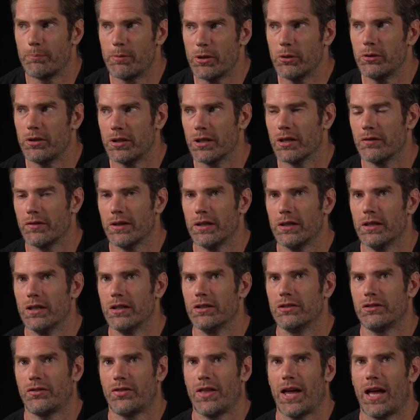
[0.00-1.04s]
beauty of it,
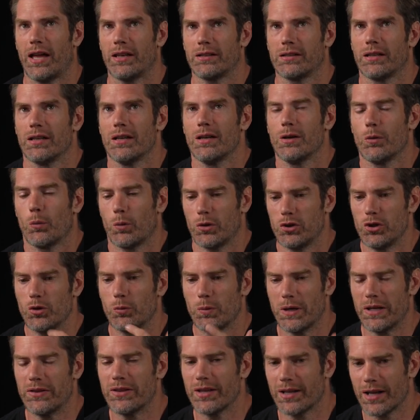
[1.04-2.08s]
is that when you
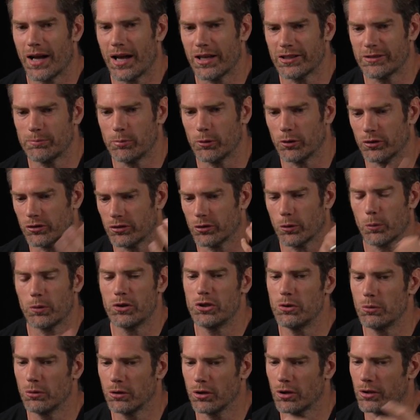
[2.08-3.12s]
read the Gospels or when
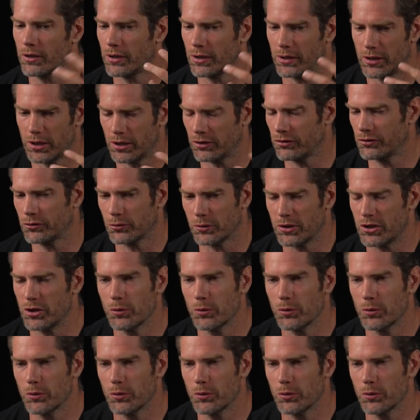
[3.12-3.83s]
you look at history,